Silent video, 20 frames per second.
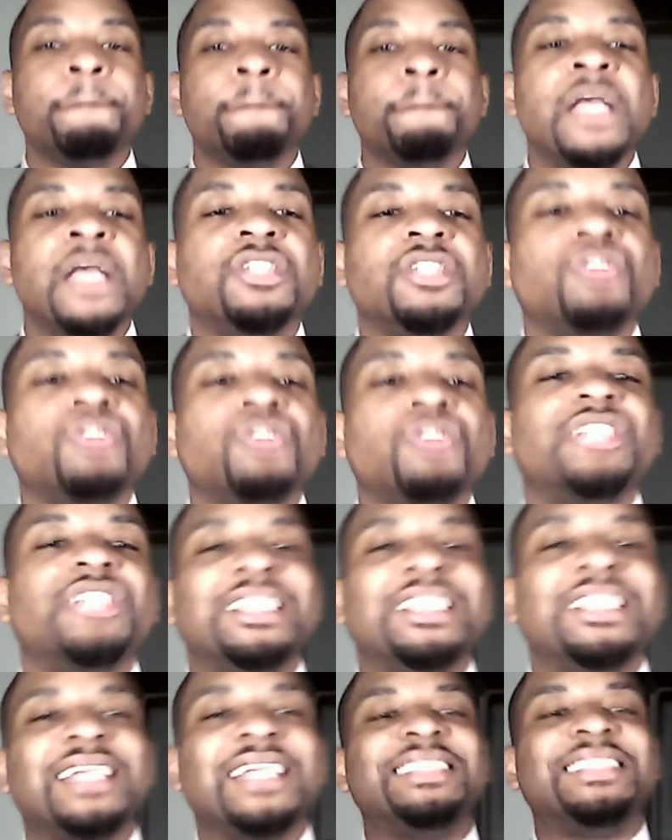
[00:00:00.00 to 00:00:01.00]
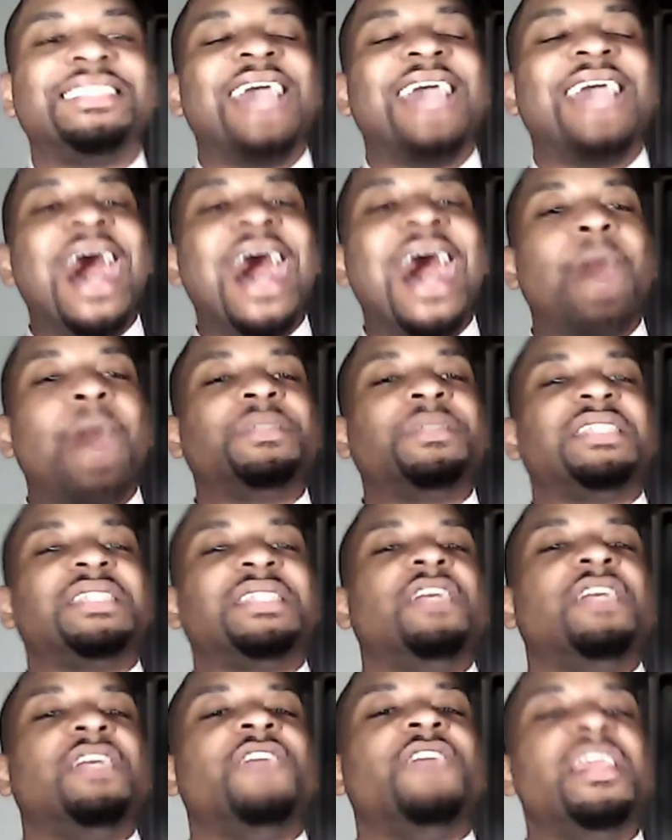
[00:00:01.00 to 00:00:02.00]
So just like the opposite
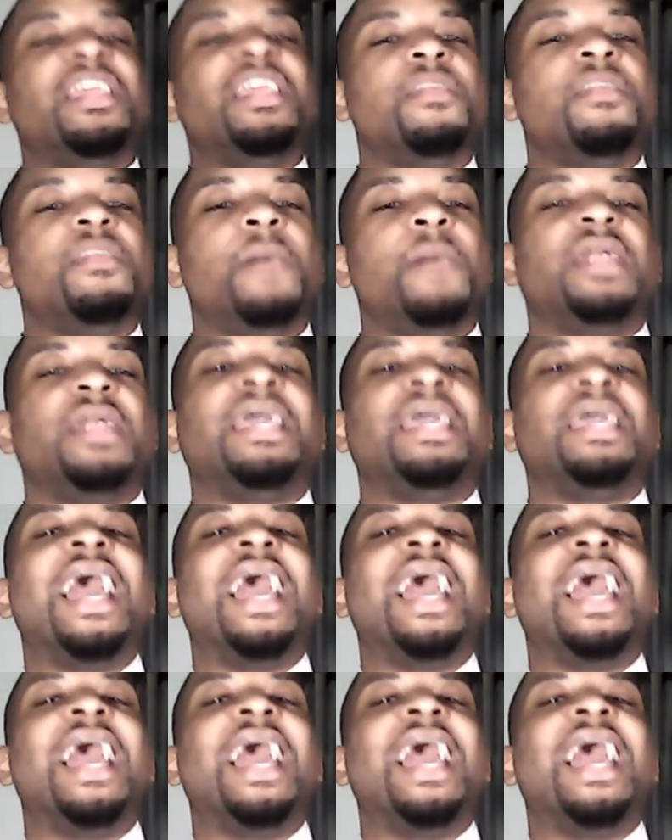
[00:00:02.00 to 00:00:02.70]
of in the money,